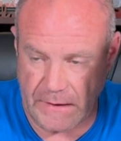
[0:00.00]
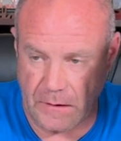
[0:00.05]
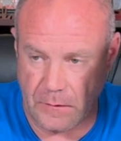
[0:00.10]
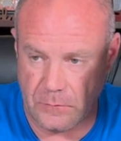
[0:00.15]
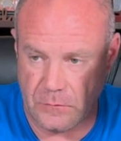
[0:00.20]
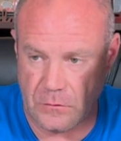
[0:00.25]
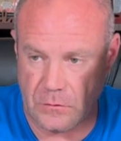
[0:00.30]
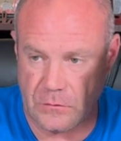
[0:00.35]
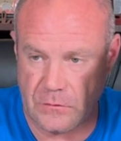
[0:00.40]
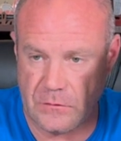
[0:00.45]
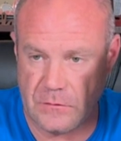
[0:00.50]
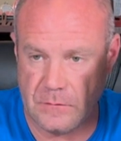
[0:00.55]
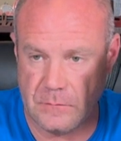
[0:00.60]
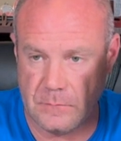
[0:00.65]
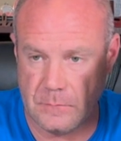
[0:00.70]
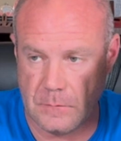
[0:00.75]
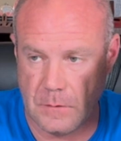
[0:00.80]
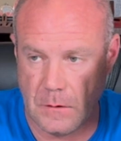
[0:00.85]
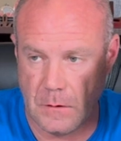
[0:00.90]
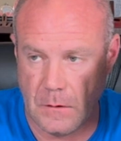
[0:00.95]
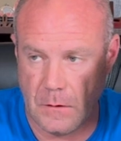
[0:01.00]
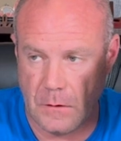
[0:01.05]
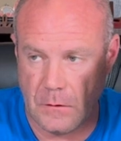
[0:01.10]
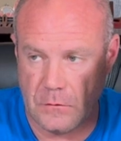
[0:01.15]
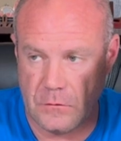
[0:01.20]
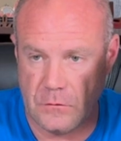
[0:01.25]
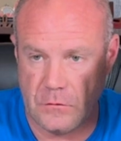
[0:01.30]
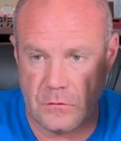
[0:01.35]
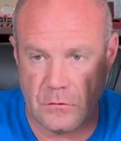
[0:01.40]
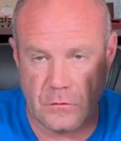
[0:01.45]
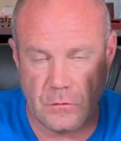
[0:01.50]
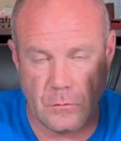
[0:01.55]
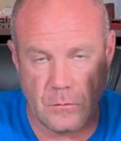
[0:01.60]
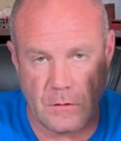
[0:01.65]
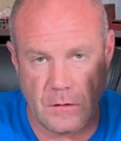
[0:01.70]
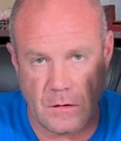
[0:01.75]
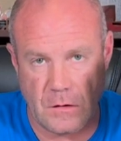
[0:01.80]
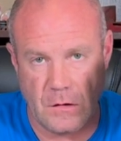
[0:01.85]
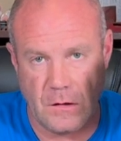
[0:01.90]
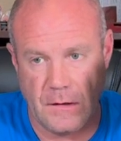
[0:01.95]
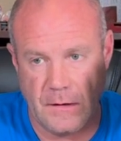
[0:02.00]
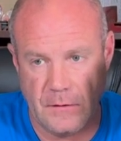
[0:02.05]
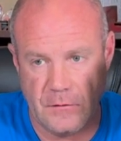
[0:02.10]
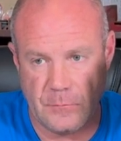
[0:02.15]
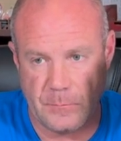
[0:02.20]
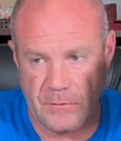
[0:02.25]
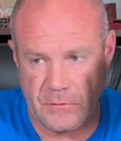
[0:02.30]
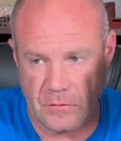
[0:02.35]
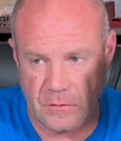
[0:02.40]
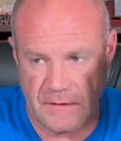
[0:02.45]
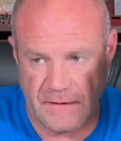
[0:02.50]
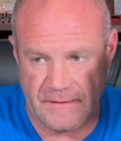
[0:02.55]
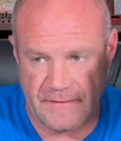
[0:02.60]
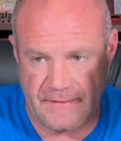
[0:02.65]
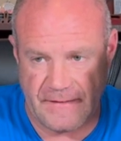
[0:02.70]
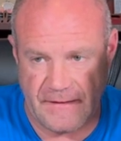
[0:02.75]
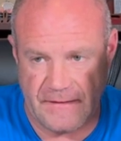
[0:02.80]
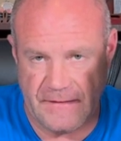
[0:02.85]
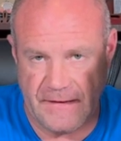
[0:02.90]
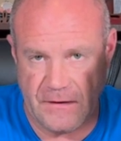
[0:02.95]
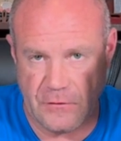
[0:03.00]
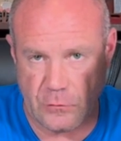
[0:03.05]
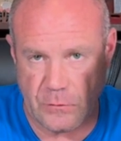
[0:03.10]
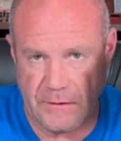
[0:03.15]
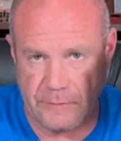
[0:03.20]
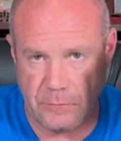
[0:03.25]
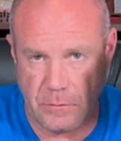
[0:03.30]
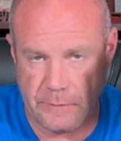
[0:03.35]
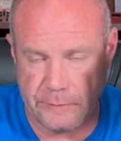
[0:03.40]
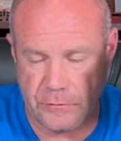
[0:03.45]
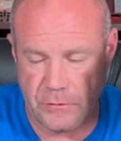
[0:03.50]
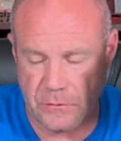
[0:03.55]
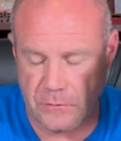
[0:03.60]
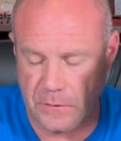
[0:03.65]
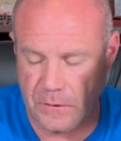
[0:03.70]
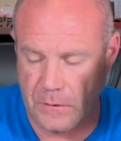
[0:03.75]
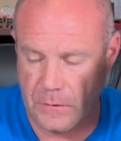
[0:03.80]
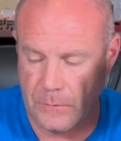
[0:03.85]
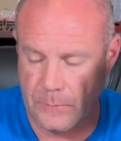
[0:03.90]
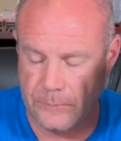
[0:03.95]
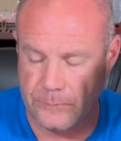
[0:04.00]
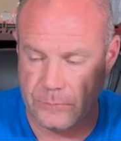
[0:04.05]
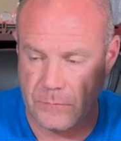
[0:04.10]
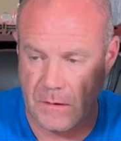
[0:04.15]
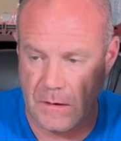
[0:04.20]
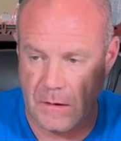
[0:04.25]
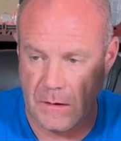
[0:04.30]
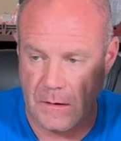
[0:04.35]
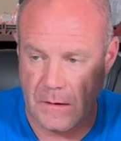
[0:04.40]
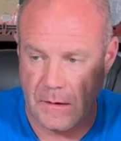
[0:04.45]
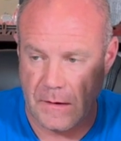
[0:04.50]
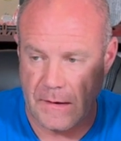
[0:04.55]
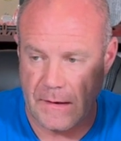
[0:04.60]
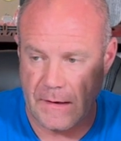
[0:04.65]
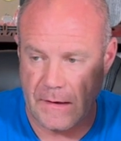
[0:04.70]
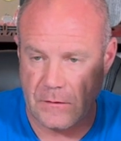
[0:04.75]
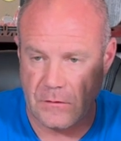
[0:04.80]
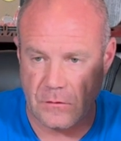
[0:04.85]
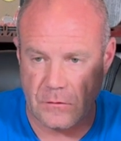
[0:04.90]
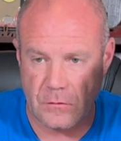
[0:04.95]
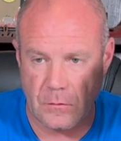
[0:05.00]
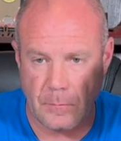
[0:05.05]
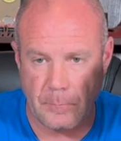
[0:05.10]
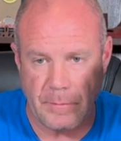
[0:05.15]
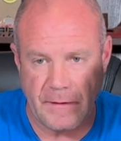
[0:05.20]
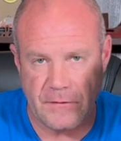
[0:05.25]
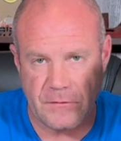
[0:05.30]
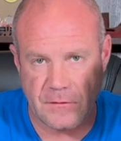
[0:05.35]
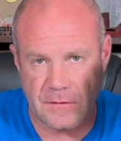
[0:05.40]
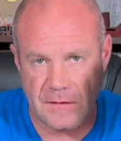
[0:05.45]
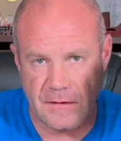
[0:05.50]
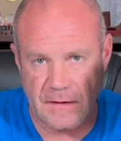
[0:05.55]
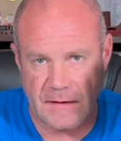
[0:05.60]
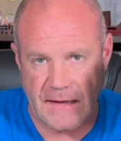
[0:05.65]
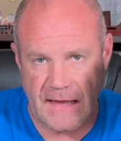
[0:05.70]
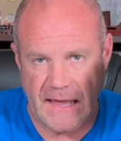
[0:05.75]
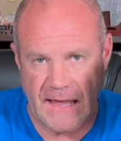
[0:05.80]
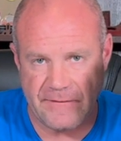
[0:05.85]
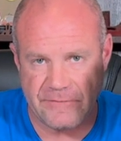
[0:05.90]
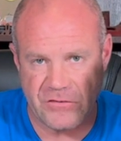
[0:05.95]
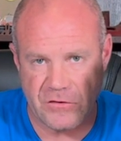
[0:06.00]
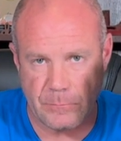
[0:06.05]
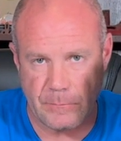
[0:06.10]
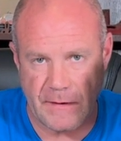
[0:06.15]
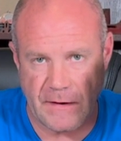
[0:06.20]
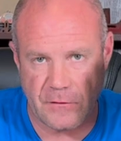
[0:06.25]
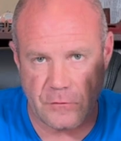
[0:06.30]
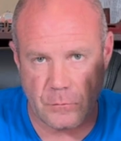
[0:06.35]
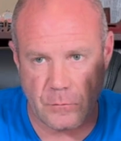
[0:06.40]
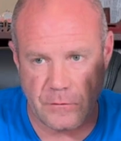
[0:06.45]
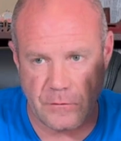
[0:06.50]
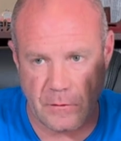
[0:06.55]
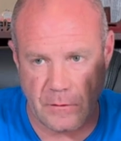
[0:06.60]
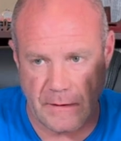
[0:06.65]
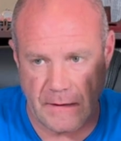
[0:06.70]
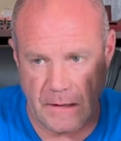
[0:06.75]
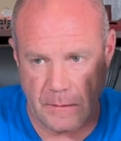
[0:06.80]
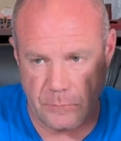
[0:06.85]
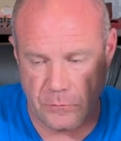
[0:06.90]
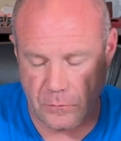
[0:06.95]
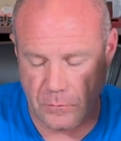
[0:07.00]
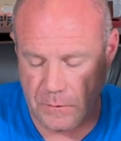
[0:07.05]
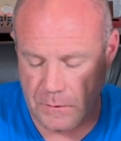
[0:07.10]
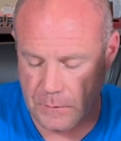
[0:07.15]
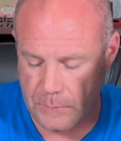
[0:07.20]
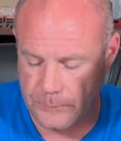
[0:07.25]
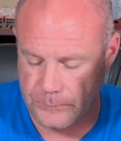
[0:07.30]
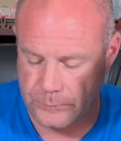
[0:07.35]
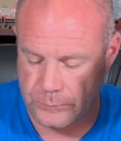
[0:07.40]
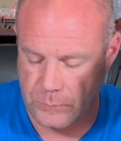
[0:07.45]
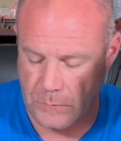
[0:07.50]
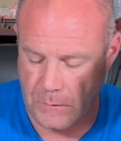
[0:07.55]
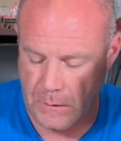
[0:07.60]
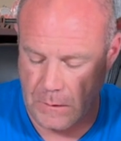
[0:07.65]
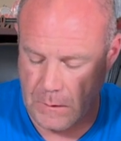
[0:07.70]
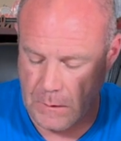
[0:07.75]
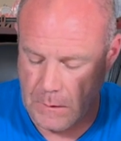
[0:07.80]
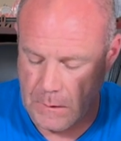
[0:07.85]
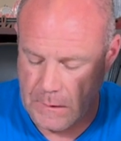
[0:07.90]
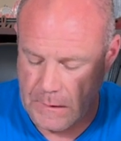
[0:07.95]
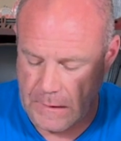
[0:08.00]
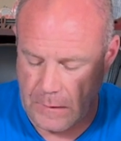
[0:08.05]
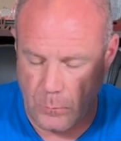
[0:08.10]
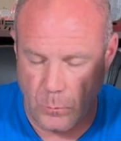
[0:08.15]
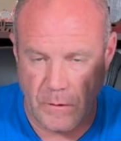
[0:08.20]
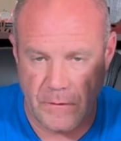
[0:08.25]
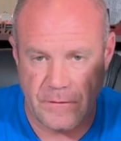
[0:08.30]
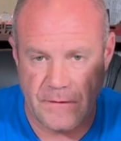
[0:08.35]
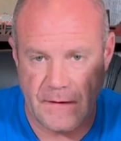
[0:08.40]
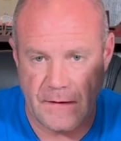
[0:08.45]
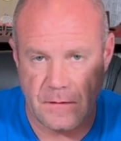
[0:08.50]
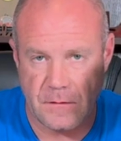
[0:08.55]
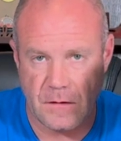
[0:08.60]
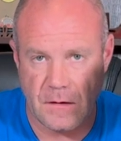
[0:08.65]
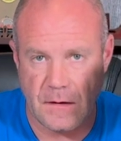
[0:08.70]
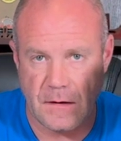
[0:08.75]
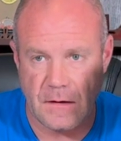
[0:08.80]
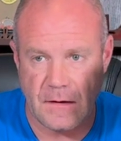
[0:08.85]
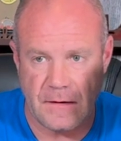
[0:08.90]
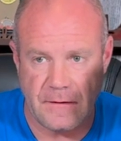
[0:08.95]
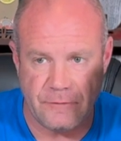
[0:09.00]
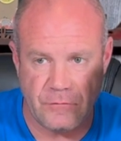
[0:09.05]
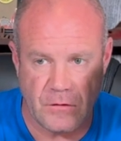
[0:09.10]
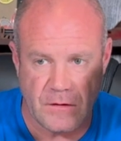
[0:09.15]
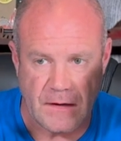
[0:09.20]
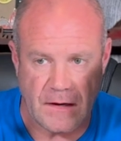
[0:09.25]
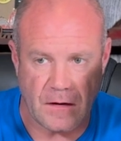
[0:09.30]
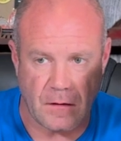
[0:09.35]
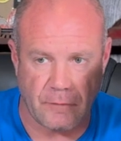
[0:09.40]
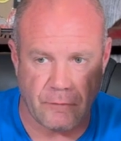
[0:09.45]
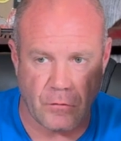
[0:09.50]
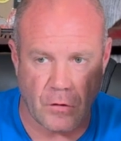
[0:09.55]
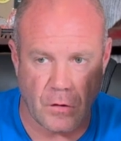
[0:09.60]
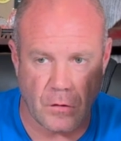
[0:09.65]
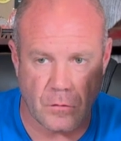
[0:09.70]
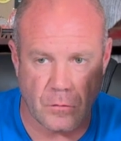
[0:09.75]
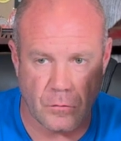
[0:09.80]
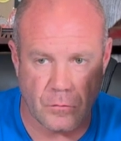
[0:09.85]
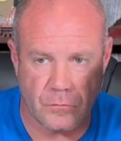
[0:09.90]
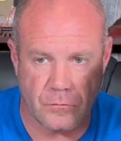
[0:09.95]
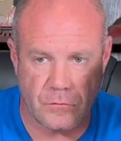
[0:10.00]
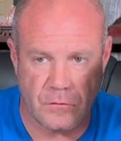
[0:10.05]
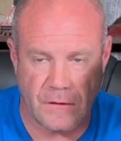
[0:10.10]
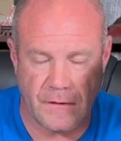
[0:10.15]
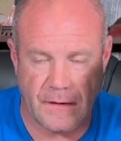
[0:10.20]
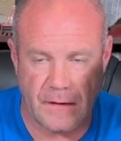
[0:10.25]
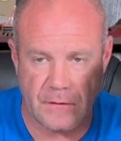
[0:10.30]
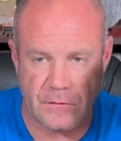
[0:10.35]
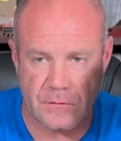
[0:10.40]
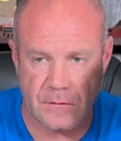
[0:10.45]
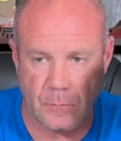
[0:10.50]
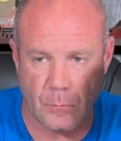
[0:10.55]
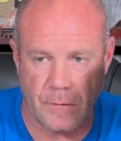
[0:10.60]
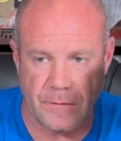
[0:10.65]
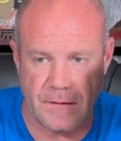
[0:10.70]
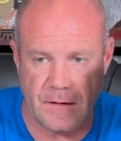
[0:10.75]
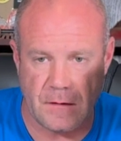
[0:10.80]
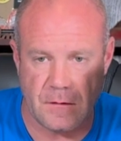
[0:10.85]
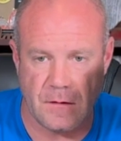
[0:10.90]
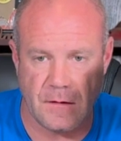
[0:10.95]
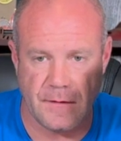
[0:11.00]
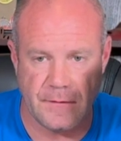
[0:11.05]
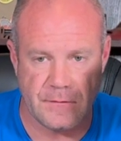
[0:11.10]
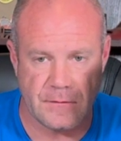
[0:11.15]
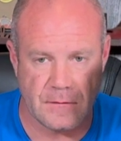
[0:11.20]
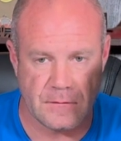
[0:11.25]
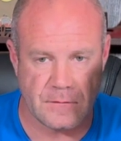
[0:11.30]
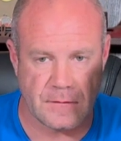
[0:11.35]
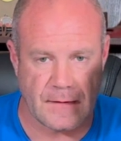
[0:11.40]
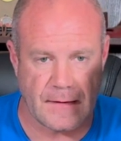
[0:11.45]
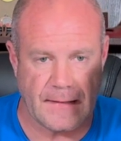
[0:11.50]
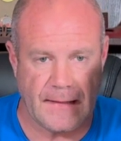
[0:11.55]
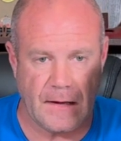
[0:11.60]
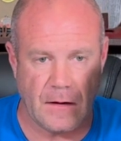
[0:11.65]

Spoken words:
you're doing a lunge, but you're letting that knee travel over your toe, and you're doing basically a calf smash with your hamstring. And what that does, and if you got a vertical chest, what that does is it allows that rear leg,